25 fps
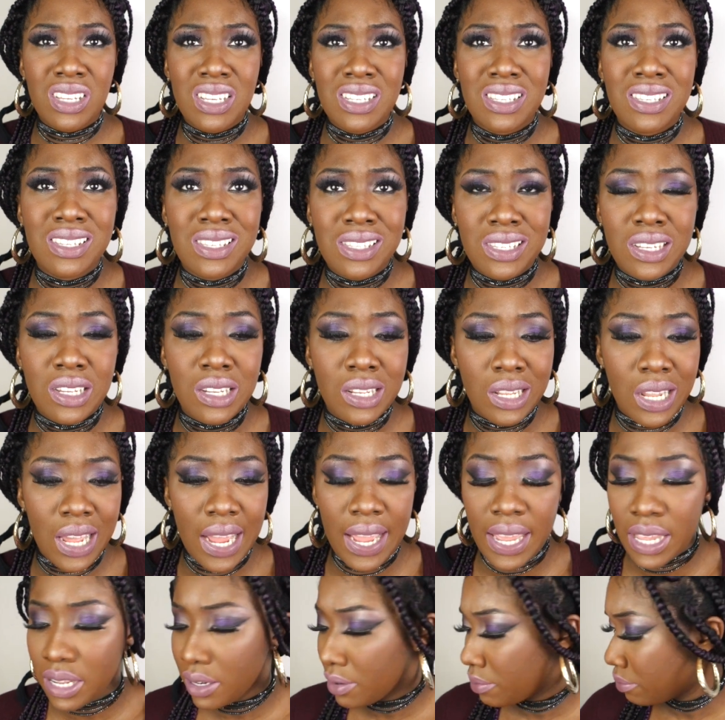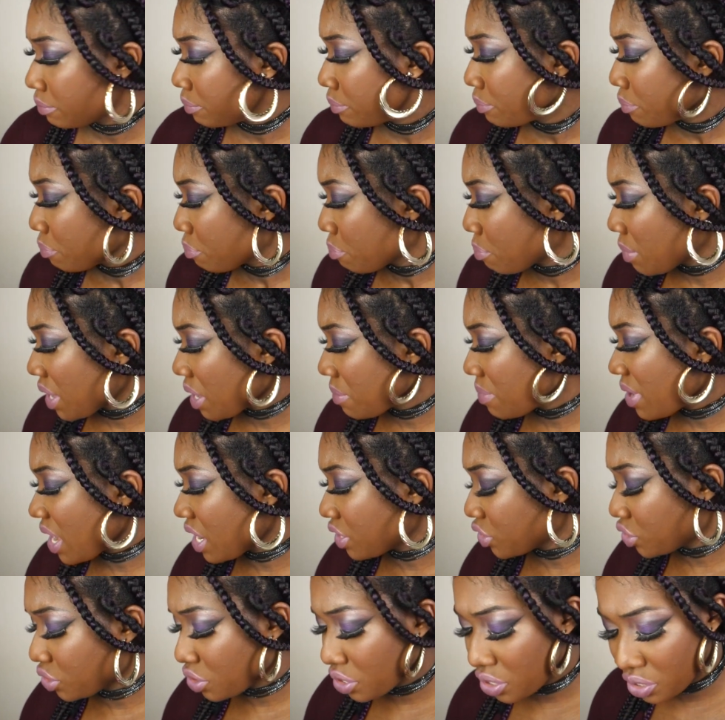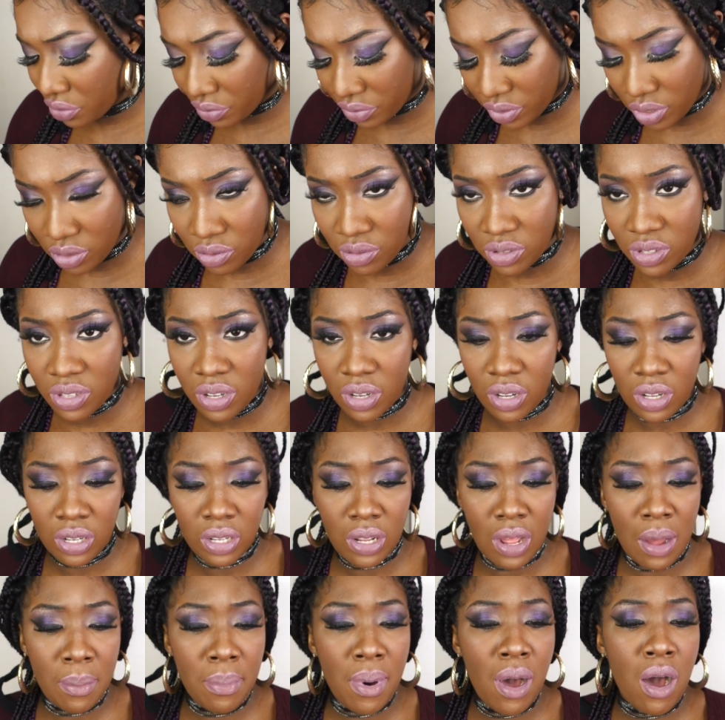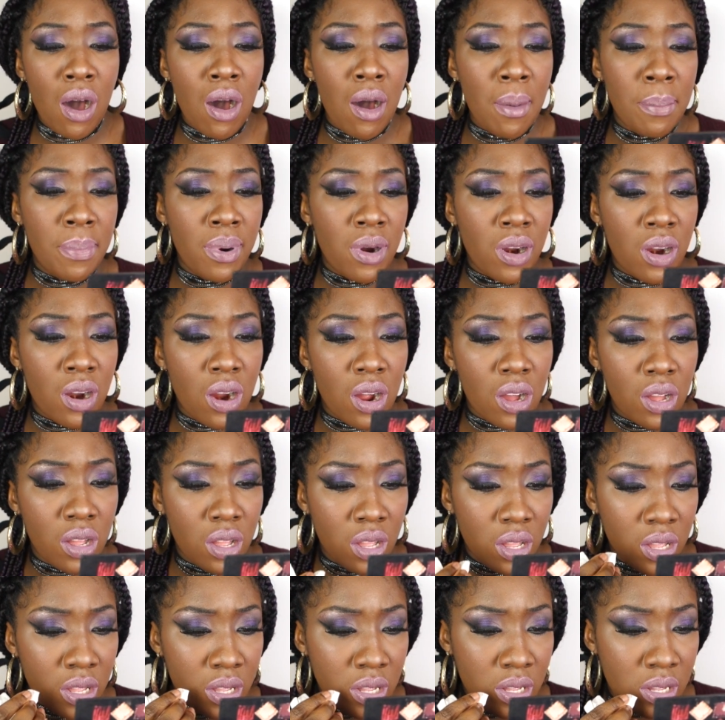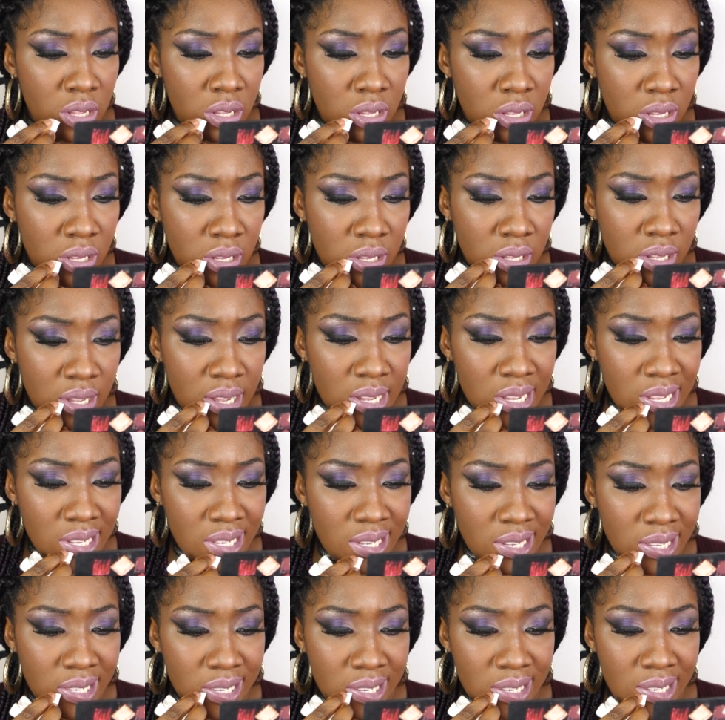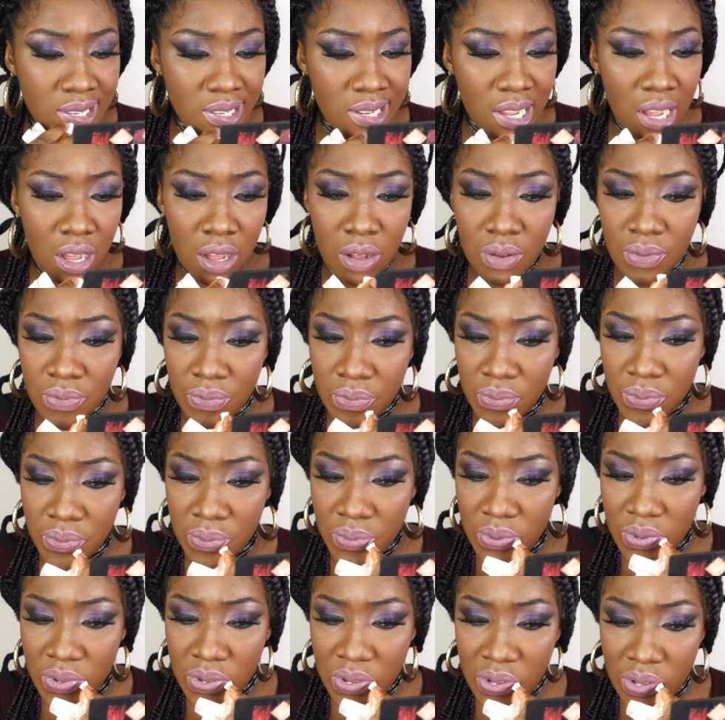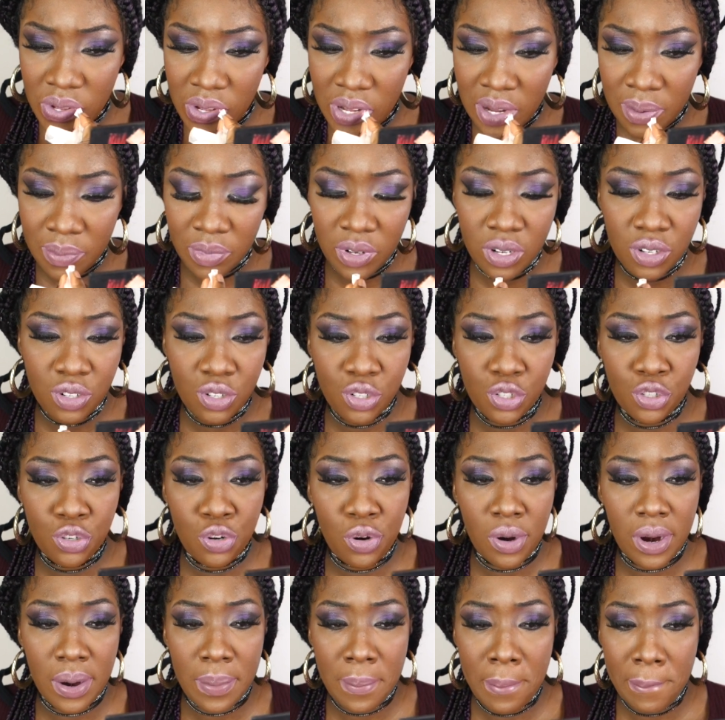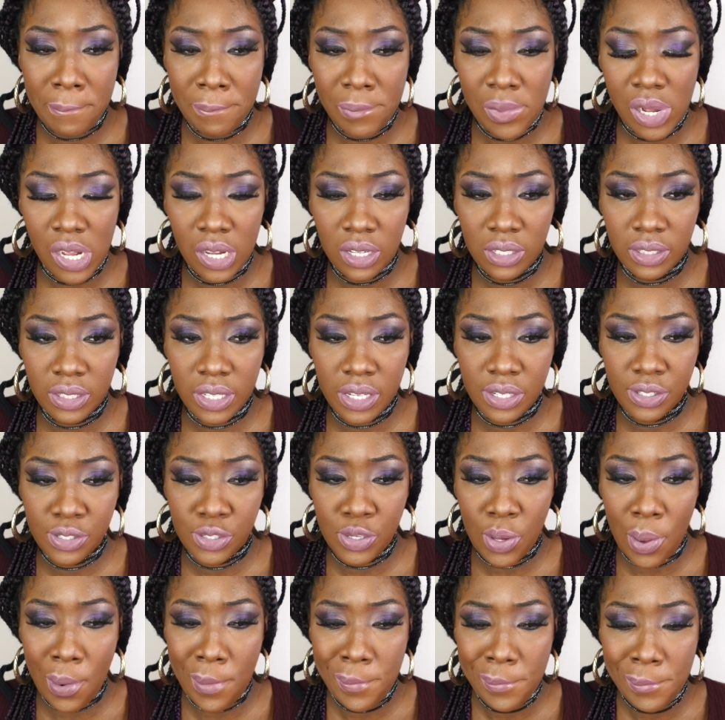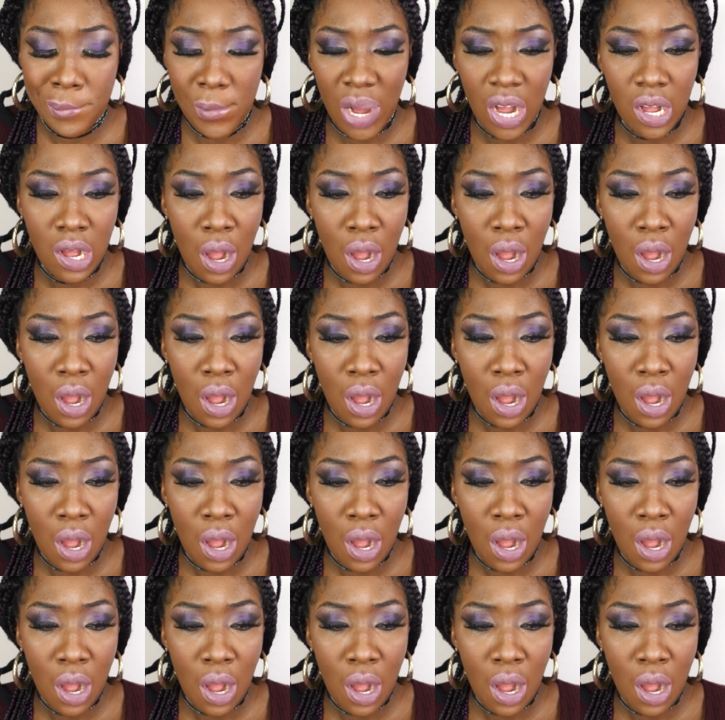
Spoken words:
It's still light. Maybe I should have used the Club Hopper as itself. I'm not sure. I think so.